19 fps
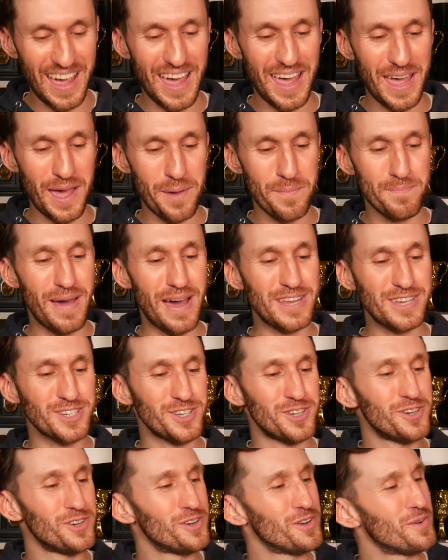a
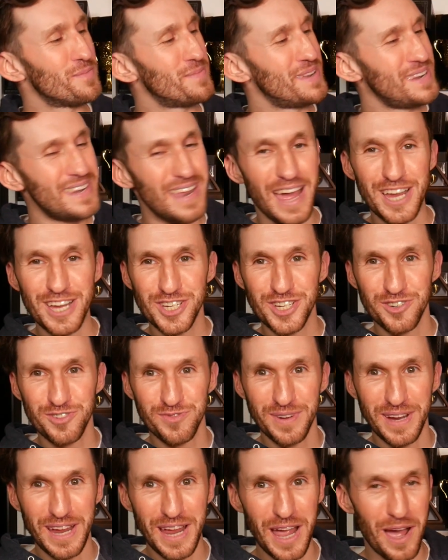magical
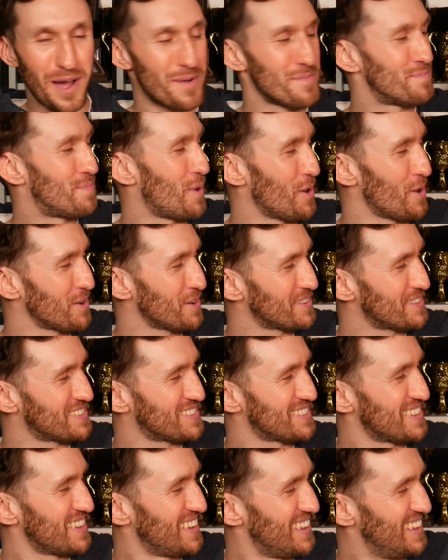menagerie
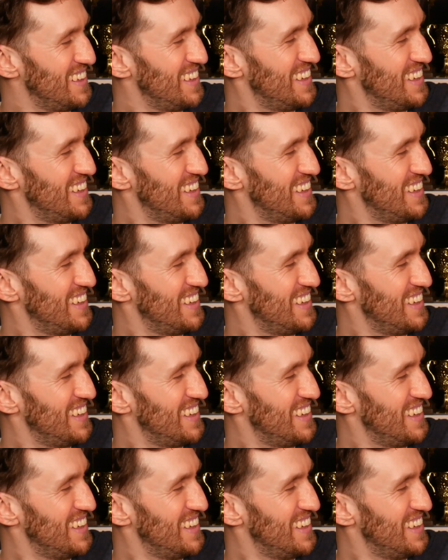box.